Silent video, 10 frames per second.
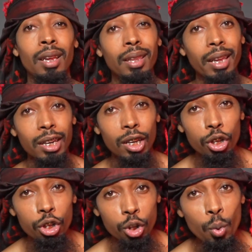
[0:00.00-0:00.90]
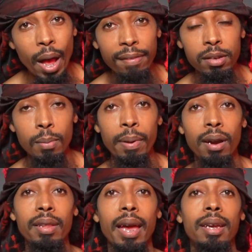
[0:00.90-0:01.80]
then you have to
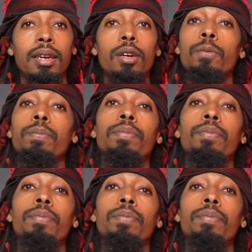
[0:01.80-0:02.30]
bear that guilt.